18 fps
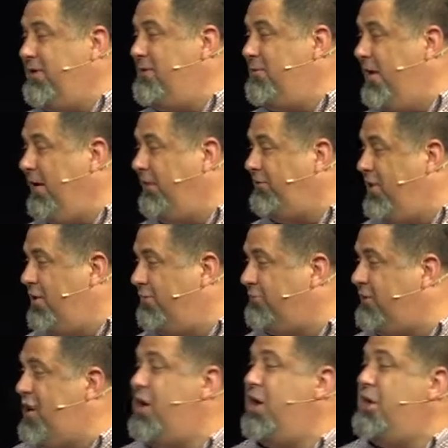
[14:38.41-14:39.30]
really well
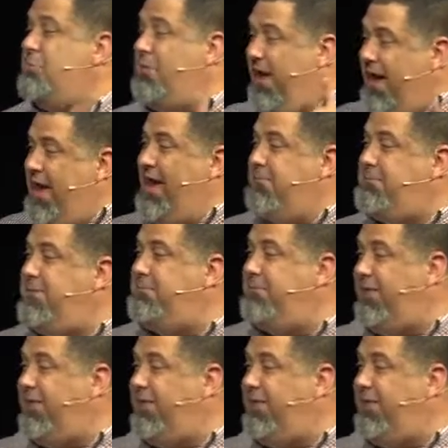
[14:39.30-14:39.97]
knows my happy